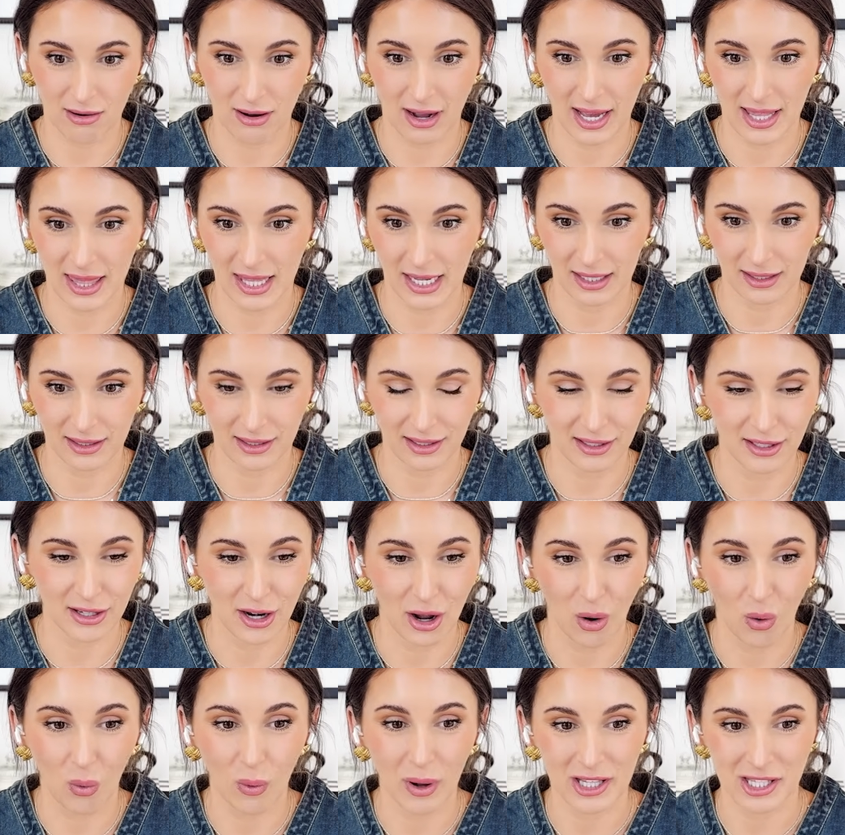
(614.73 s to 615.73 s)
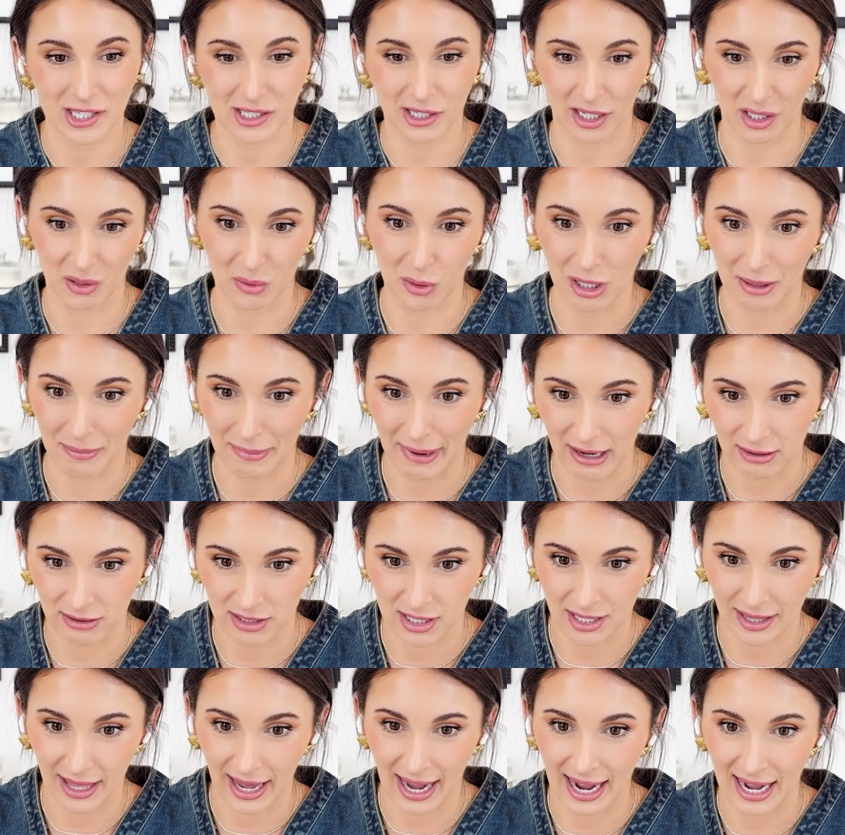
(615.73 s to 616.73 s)
I think No What's Good will amount
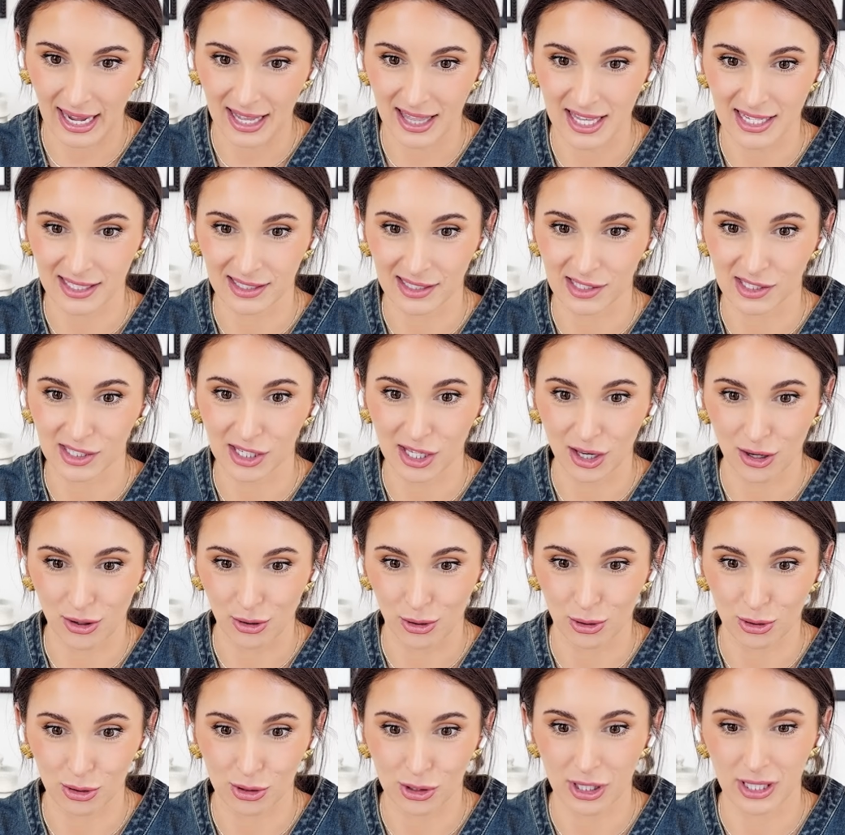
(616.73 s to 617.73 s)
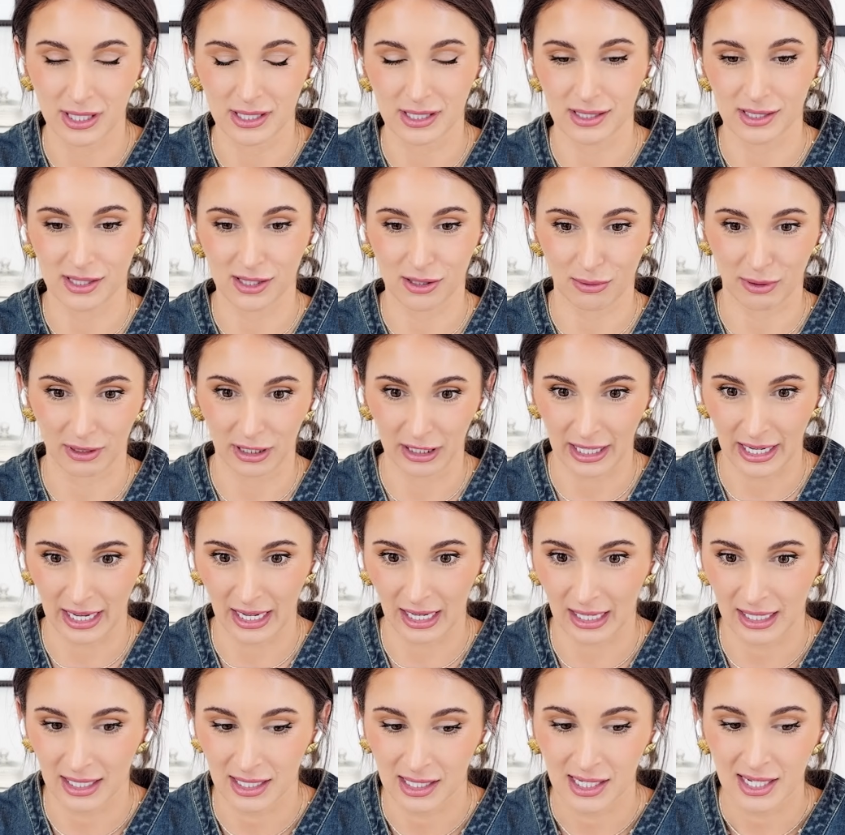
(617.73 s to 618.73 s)
to that. This is huge. This is
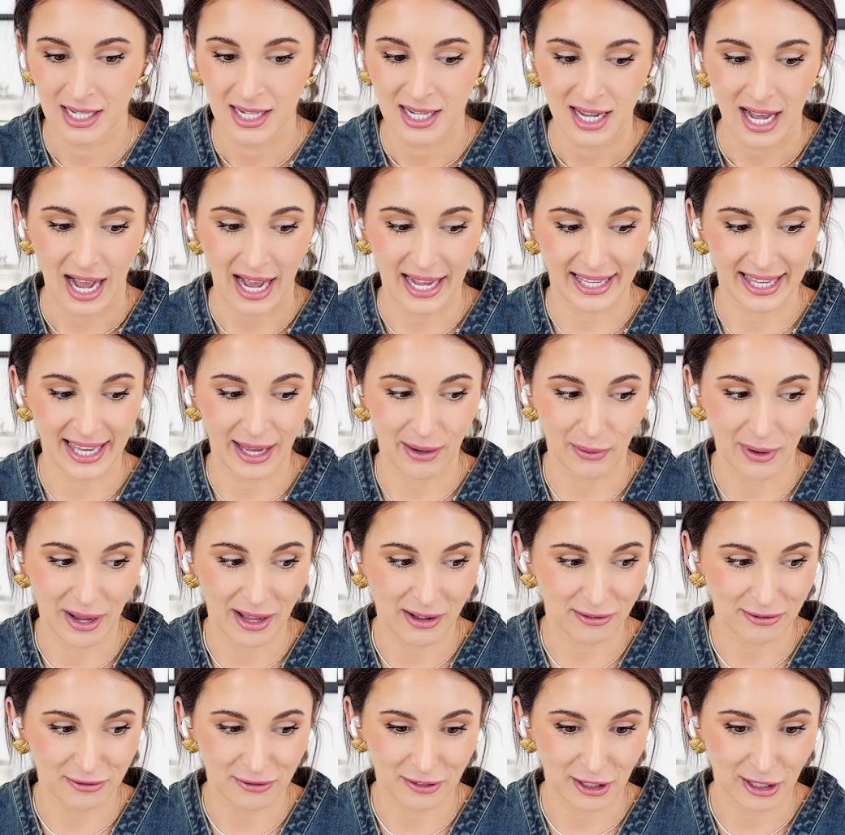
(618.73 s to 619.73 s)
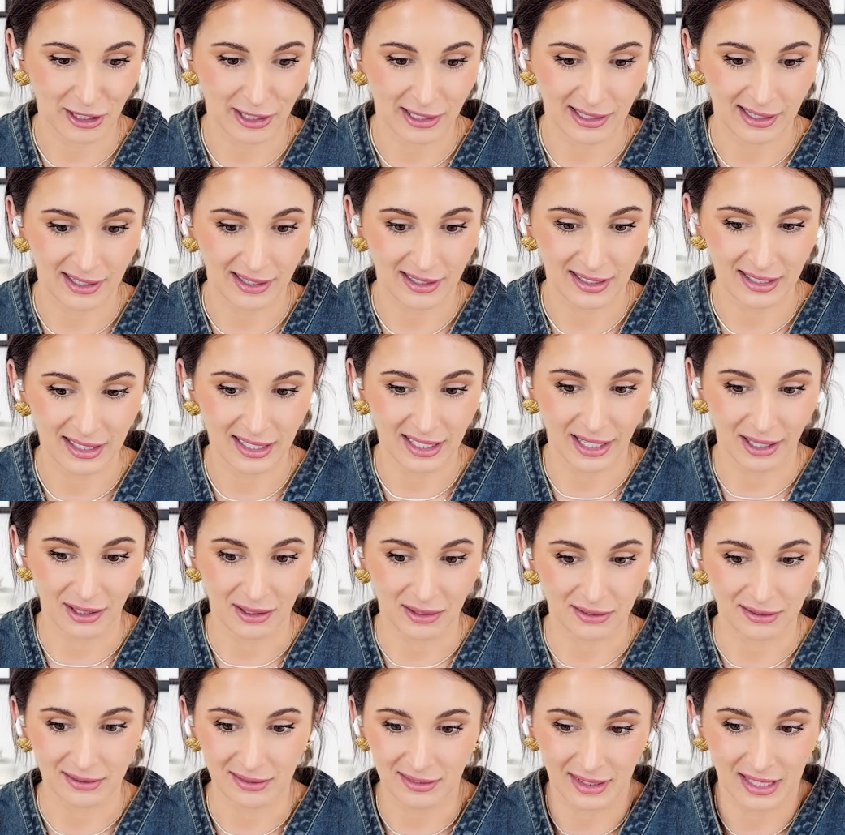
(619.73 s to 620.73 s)
thrilling. I can't wait for,
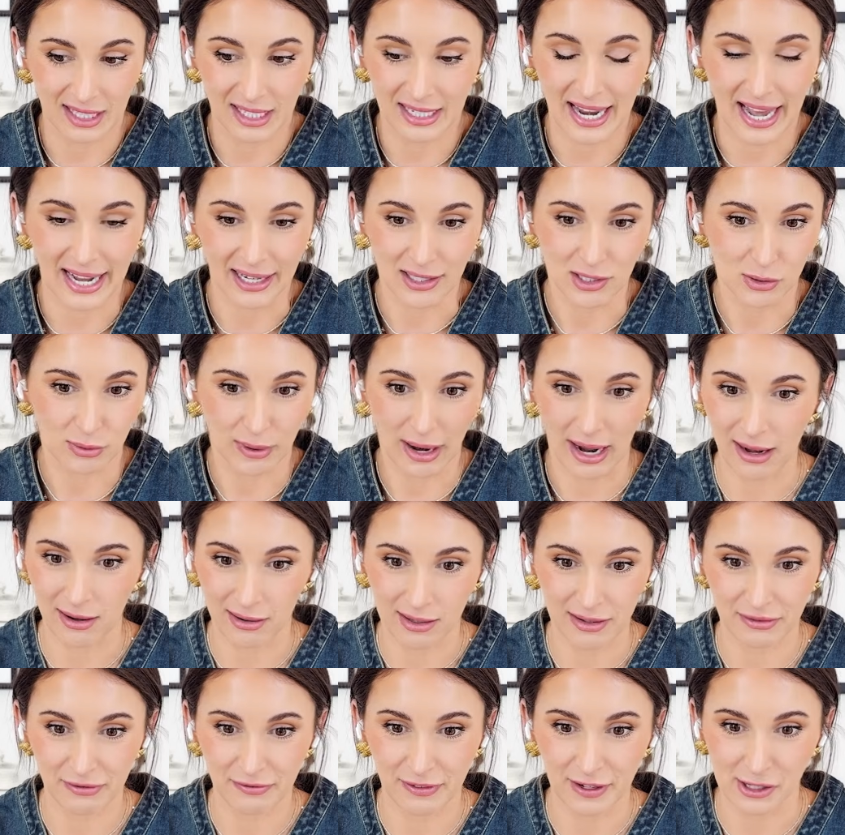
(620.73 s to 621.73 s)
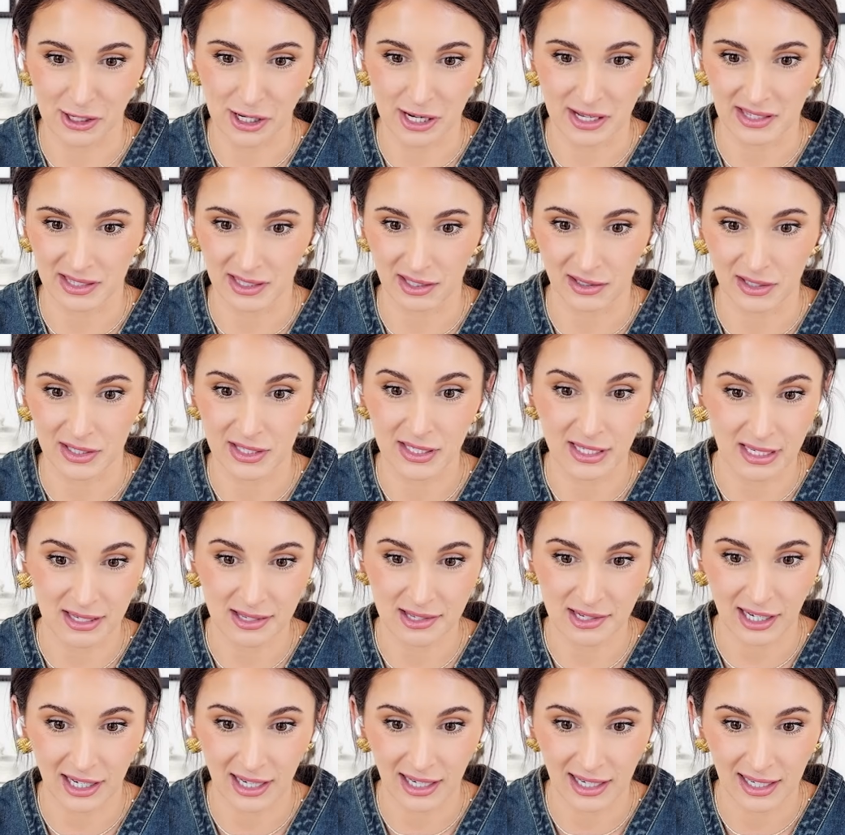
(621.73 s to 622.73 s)
the next round of Fishy's little
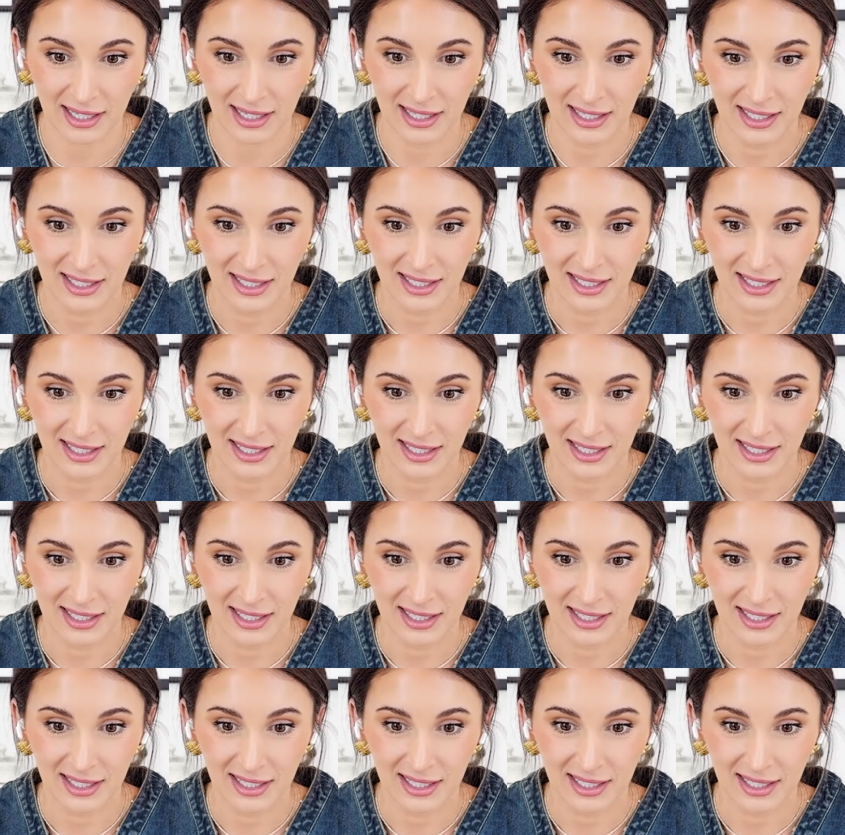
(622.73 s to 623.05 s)
sister.